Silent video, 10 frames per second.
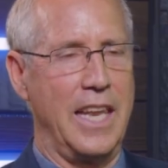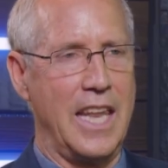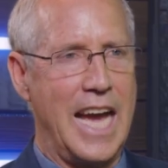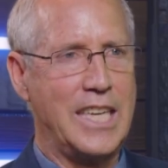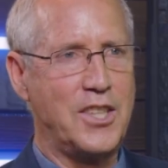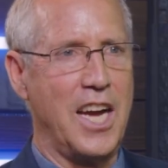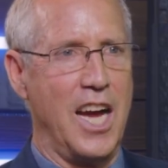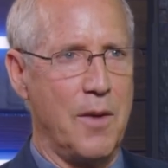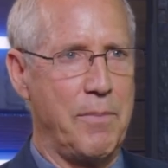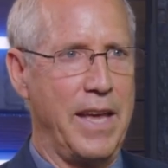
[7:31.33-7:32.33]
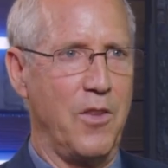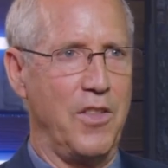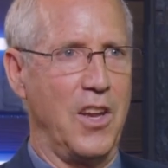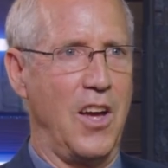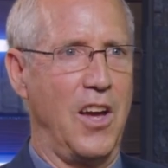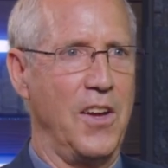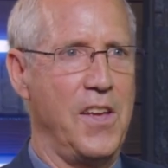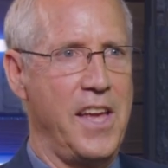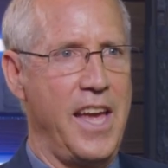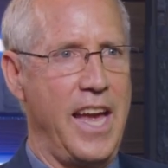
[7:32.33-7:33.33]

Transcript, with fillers: Elijah upheld the law. Yep.